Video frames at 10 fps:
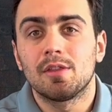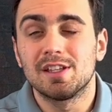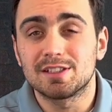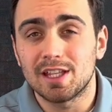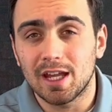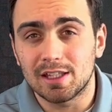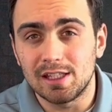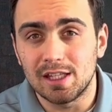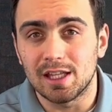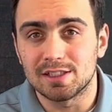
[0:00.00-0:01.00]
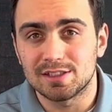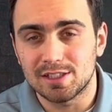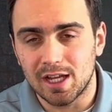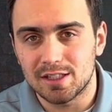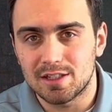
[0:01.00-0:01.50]
This technique is
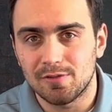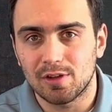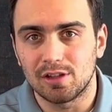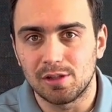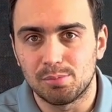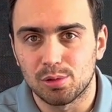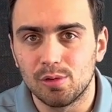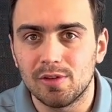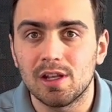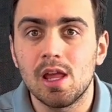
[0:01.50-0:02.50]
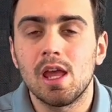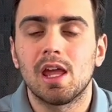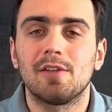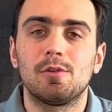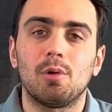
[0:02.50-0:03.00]
scientifically proven, and
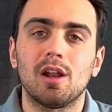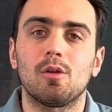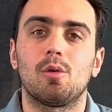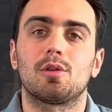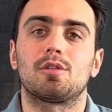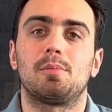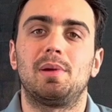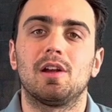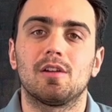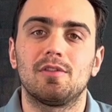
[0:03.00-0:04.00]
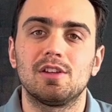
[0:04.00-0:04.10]
if you want to order a pair of these